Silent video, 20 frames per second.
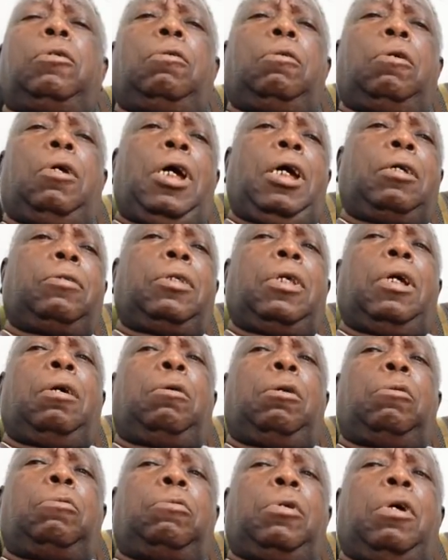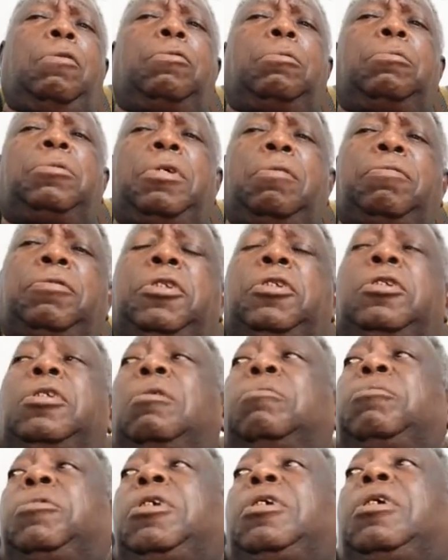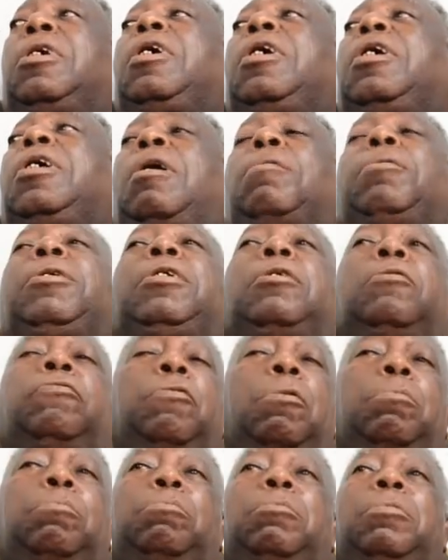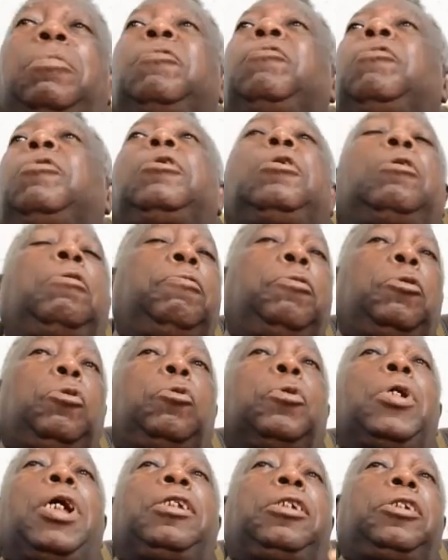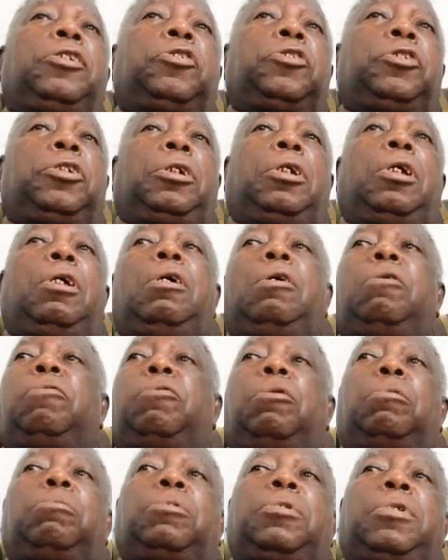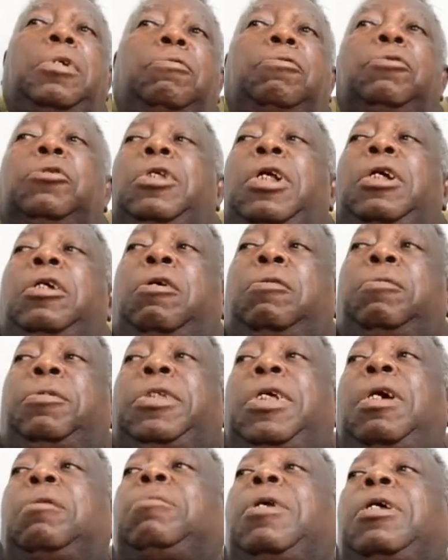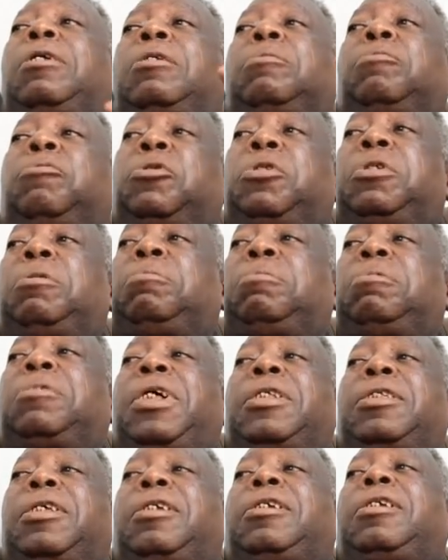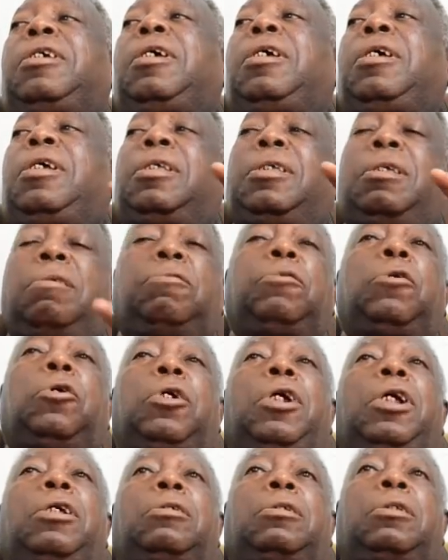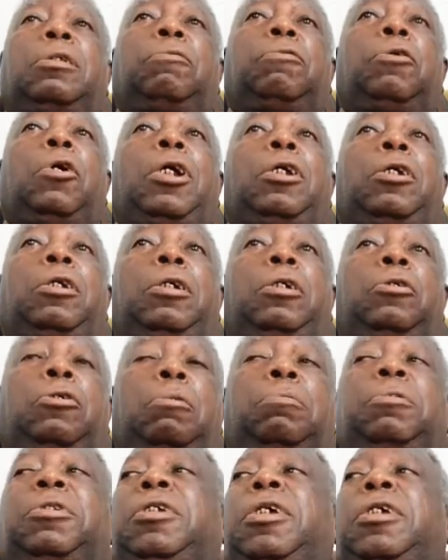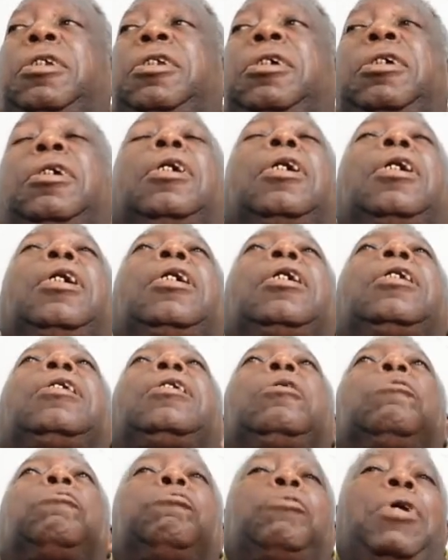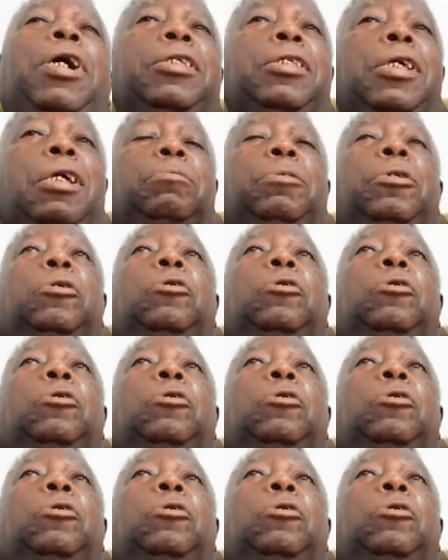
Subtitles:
as from 70 something. I mean, from if you look at the history, from the time that Muslims started 700 something AD, the fight has been